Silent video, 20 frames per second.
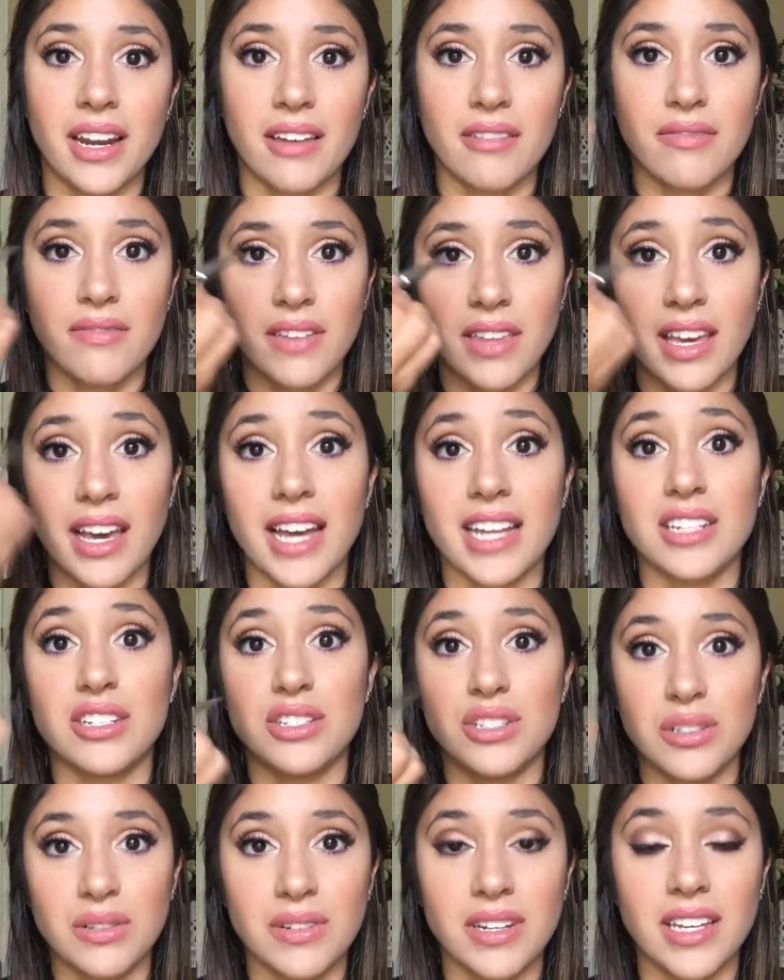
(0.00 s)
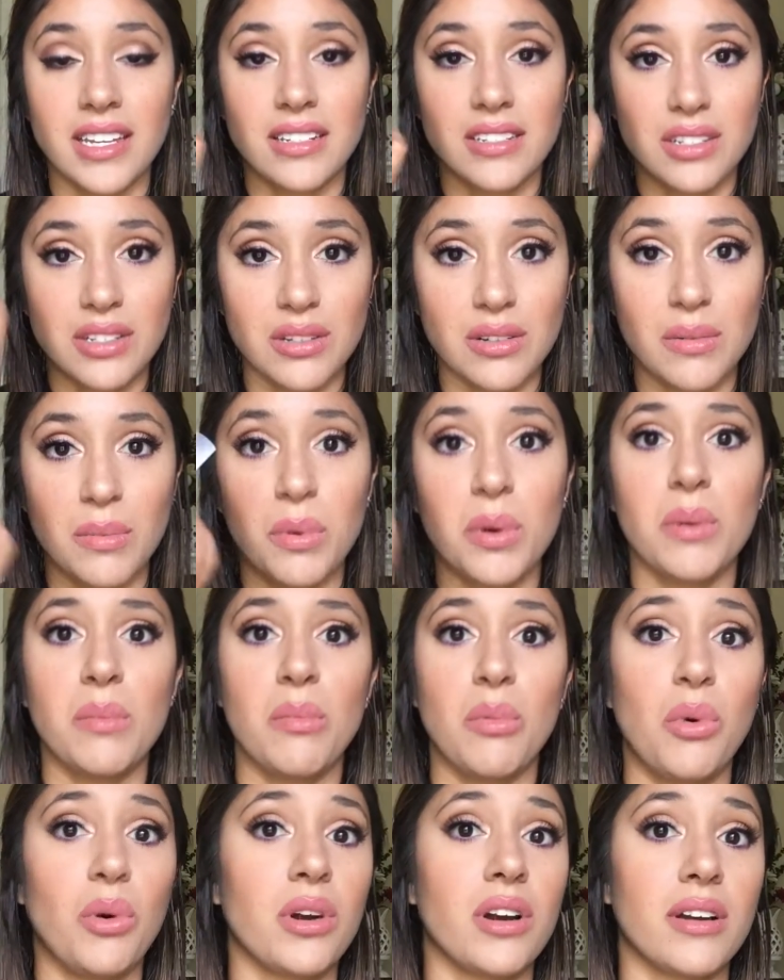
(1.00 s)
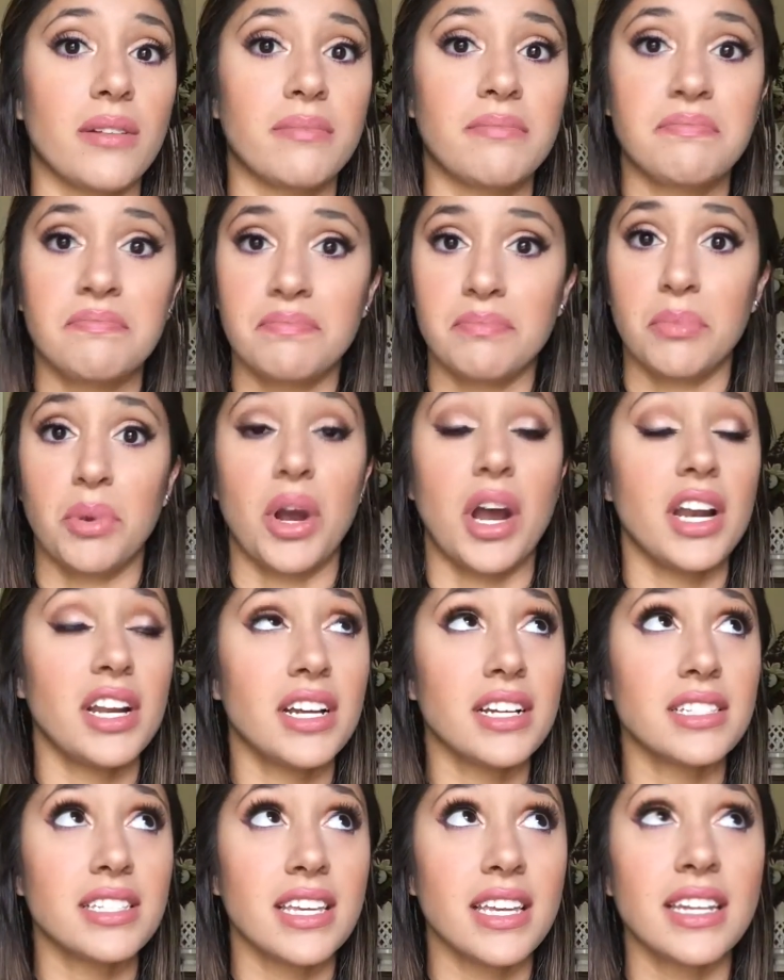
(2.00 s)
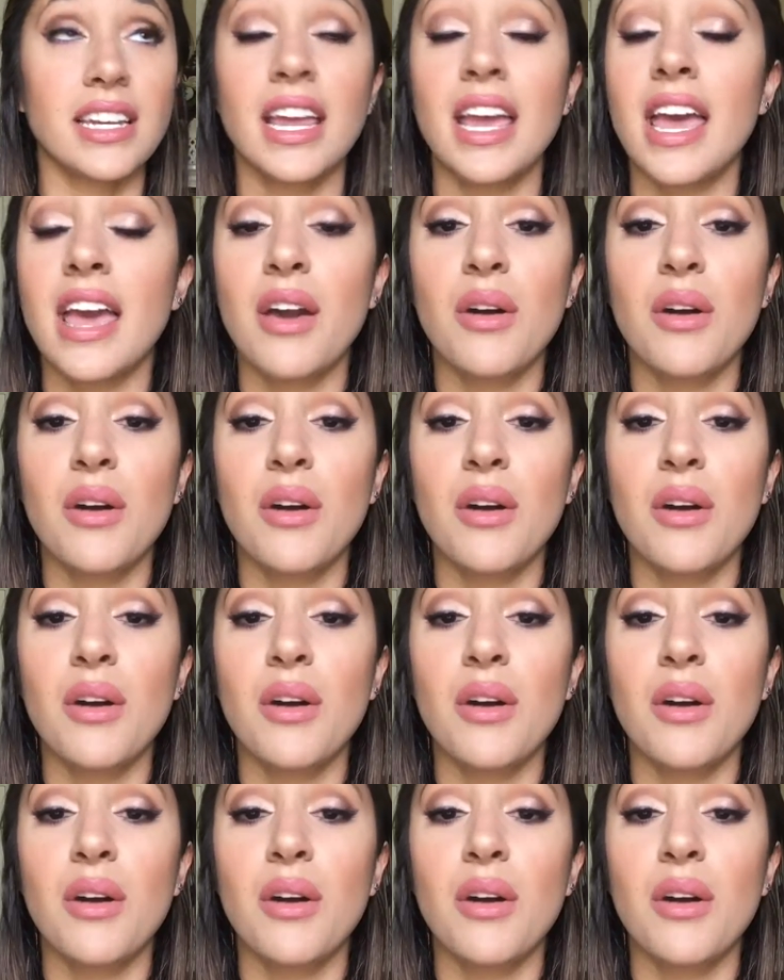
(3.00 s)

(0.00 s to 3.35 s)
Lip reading: I feel like I do need to put more product in.